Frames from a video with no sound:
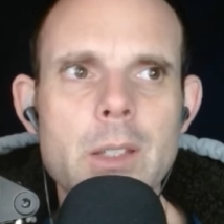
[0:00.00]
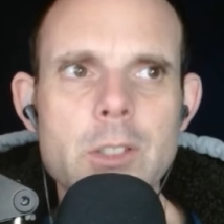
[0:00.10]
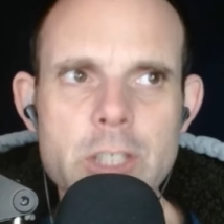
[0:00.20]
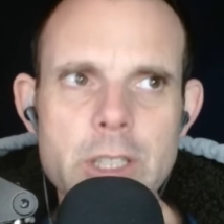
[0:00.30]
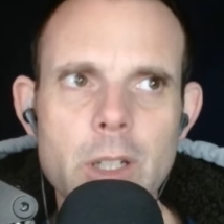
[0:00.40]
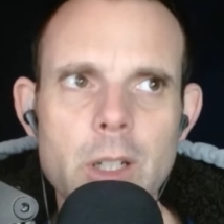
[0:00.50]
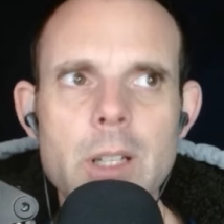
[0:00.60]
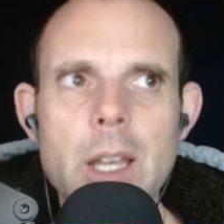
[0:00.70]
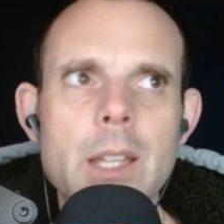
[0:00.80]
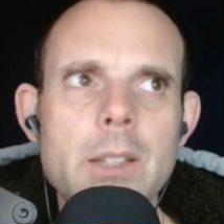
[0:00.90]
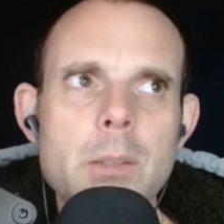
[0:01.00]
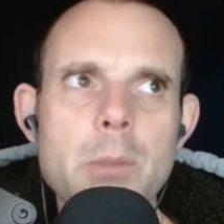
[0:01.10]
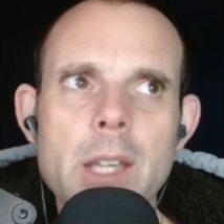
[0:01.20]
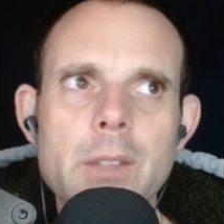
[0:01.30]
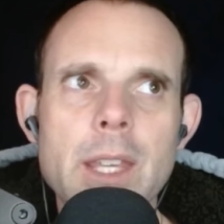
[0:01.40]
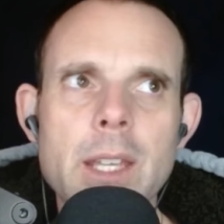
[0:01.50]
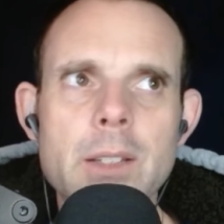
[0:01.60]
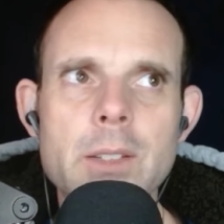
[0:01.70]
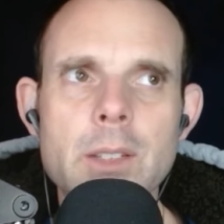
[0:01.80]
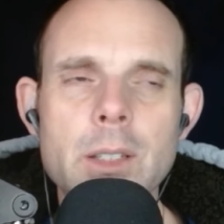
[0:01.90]
Scheer and the Bank of
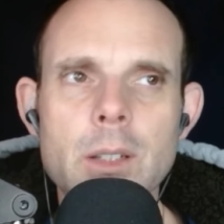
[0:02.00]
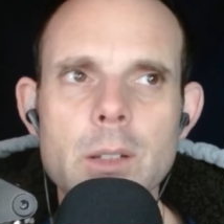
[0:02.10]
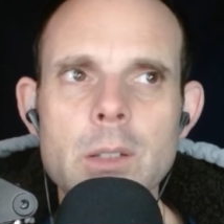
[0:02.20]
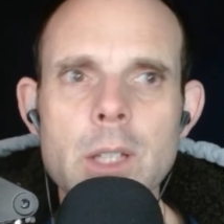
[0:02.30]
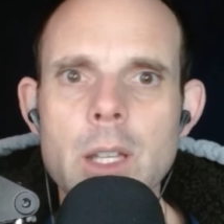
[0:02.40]
Canada CEO,